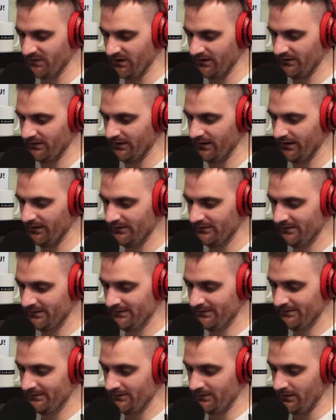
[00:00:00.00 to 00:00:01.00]
and uh,
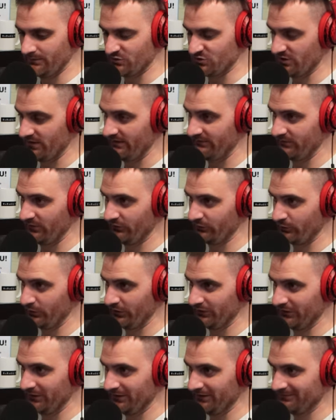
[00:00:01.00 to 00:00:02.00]
I'm sure that feels
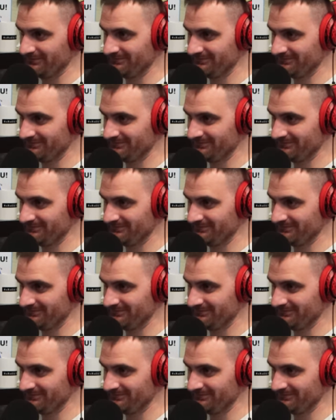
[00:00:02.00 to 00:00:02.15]
really good.